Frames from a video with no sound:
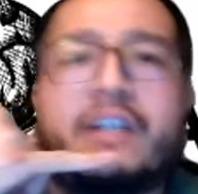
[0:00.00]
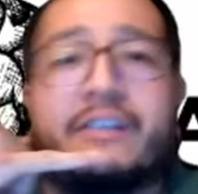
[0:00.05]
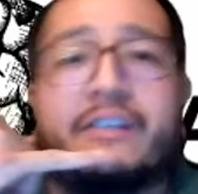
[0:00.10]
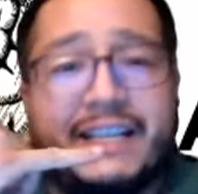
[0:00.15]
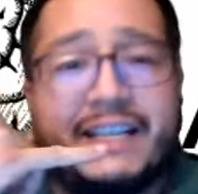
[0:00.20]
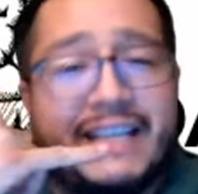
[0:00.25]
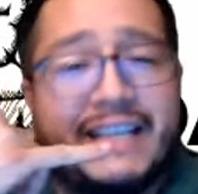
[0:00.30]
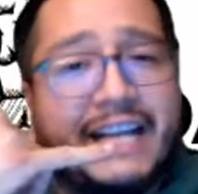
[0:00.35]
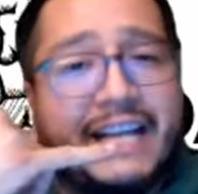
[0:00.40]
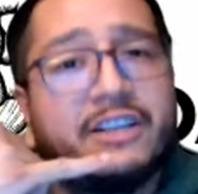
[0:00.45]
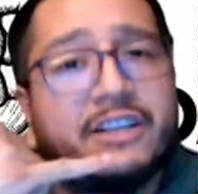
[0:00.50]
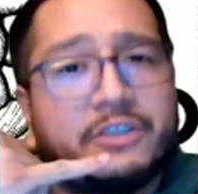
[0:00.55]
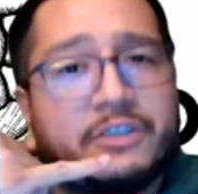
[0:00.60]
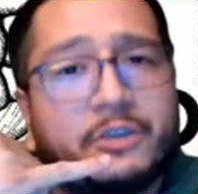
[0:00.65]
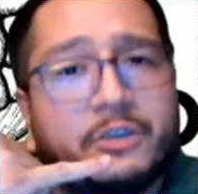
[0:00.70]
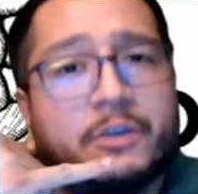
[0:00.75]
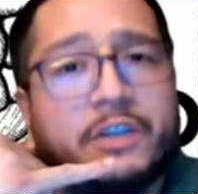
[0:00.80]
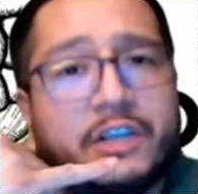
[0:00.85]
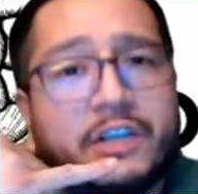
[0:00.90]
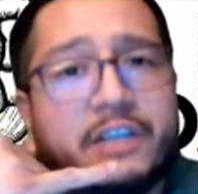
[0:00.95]
Right? That's
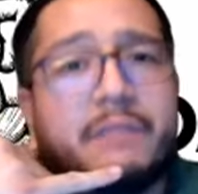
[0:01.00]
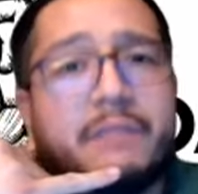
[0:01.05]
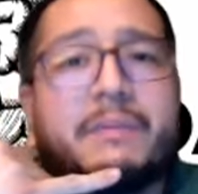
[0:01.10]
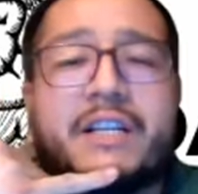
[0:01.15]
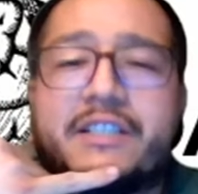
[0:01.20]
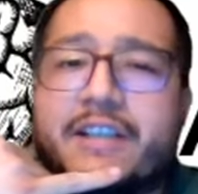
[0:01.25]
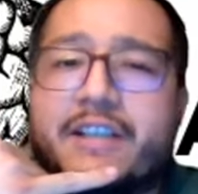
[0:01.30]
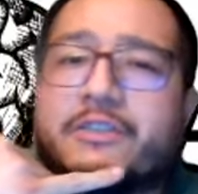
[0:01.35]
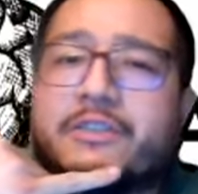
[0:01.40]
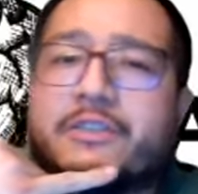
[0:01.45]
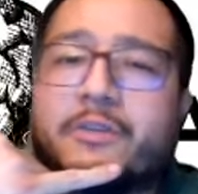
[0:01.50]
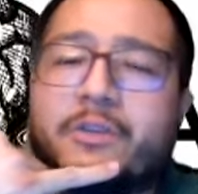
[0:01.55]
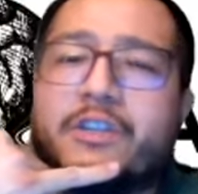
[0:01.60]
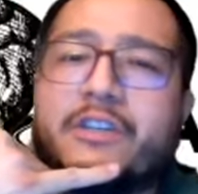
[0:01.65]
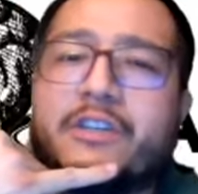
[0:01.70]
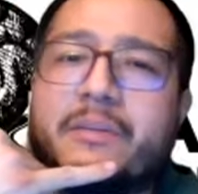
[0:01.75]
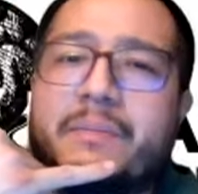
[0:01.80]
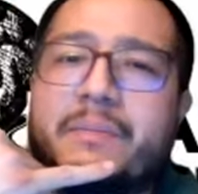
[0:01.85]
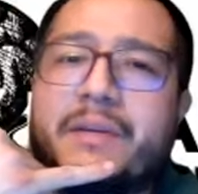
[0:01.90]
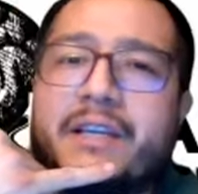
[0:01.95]
also good. But it's also
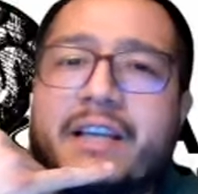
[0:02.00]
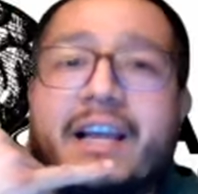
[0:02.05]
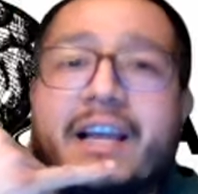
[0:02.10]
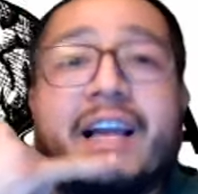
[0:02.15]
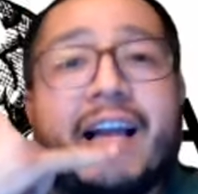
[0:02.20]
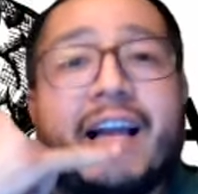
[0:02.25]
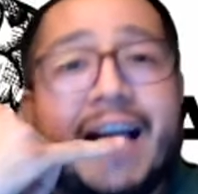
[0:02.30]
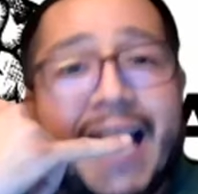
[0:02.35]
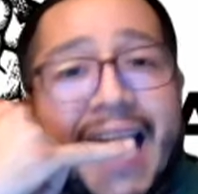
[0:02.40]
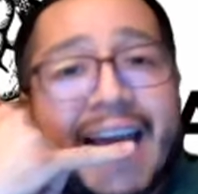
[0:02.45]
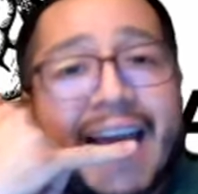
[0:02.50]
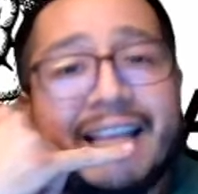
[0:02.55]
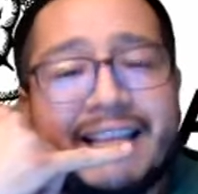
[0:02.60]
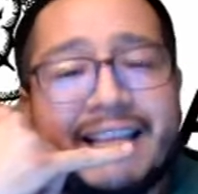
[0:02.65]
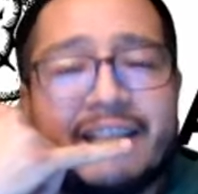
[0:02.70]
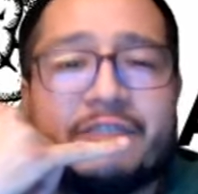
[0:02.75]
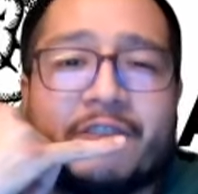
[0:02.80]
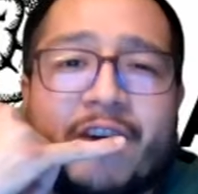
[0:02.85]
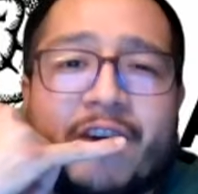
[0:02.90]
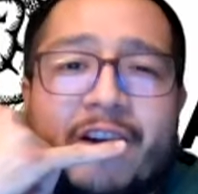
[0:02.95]
good to be, hey,
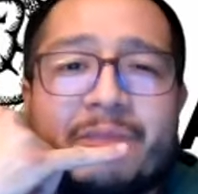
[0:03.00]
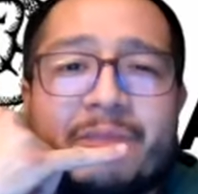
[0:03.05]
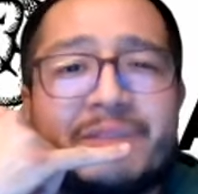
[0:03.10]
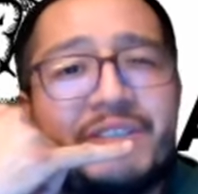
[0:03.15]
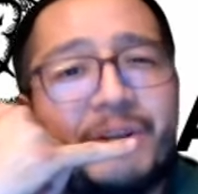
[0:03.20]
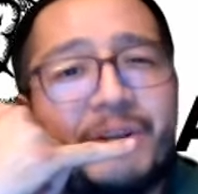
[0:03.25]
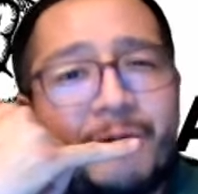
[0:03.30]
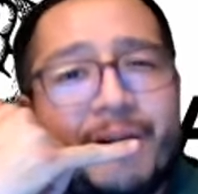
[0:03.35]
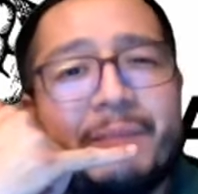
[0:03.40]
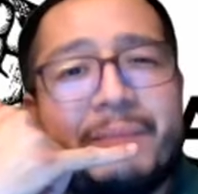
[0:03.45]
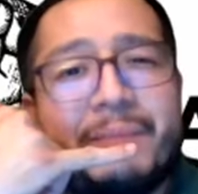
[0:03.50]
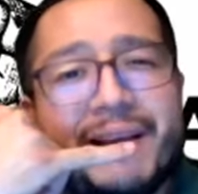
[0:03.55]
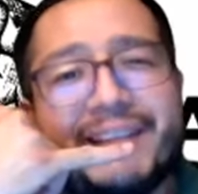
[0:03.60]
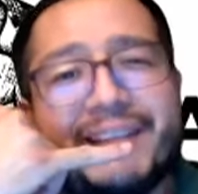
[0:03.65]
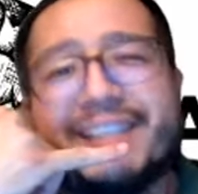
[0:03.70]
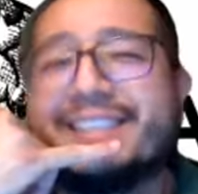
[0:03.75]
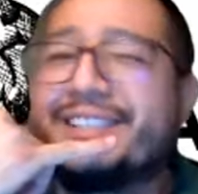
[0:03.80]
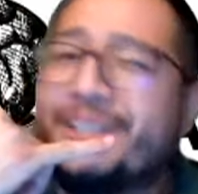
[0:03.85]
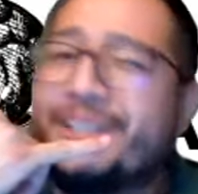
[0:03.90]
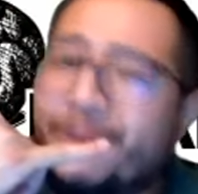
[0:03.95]
thanks for calling Mr. Quick Pick.
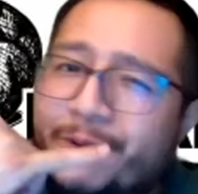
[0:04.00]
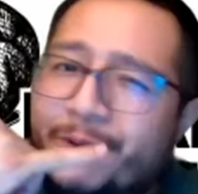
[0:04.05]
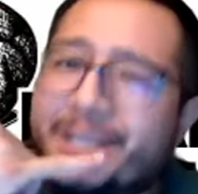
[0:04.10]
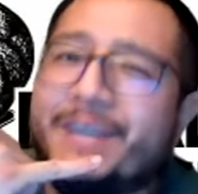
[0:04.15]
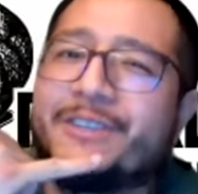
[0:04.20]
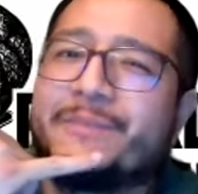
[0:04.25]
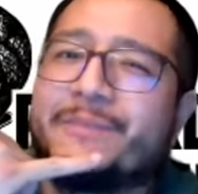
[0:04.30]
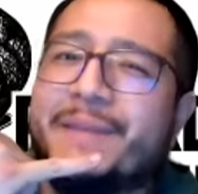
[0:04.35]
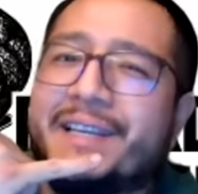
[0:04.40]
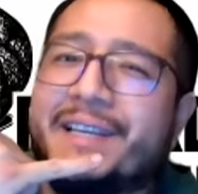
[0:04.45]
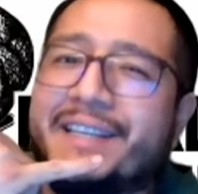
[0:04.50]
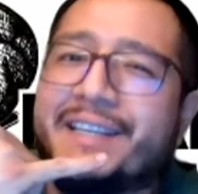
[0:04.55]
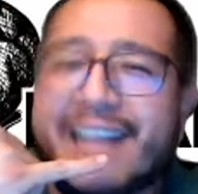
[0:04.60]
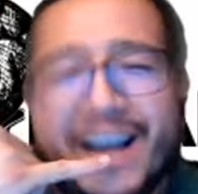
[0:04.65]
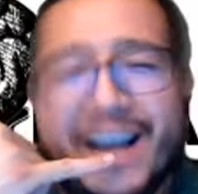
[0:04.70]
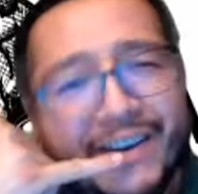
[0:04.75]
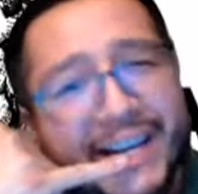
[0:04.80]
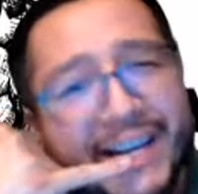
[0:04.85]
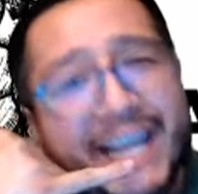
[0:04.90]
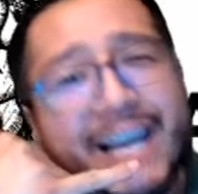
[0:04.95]
This is Julio speaking.
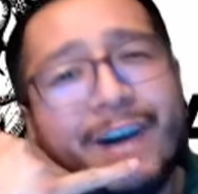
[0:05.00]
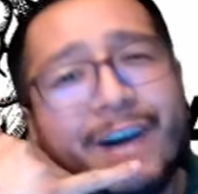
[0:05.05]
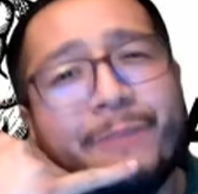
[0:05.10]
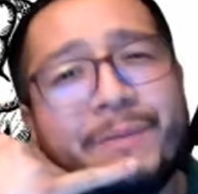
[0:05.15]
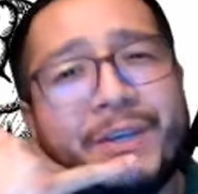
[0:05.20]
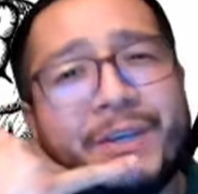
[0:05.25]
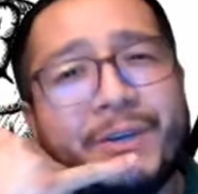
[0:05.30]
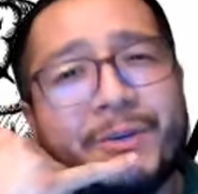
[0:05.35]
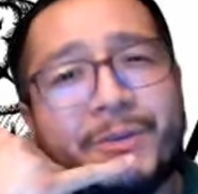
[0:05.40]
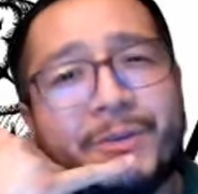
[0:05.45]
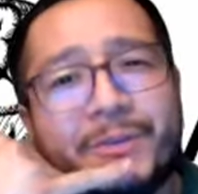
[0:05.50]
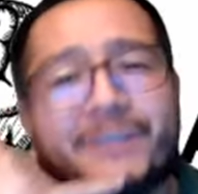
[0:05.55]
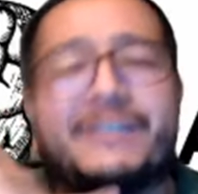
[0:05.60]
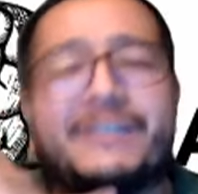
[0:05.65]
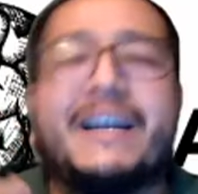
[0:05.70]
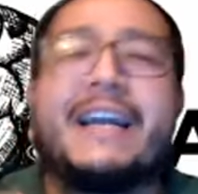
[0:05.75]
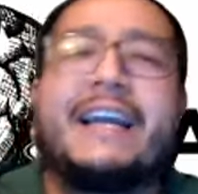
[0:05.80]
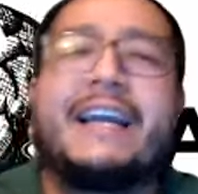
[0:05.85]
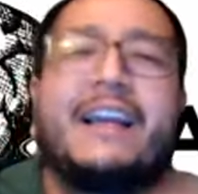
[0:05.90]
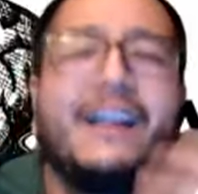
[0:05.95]
How can I help you?
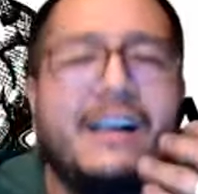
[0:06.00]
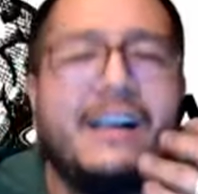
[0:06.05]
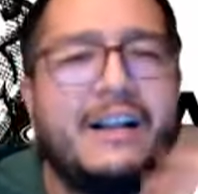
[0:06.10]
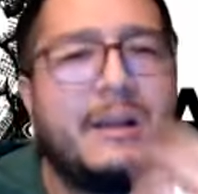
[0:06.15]
Right?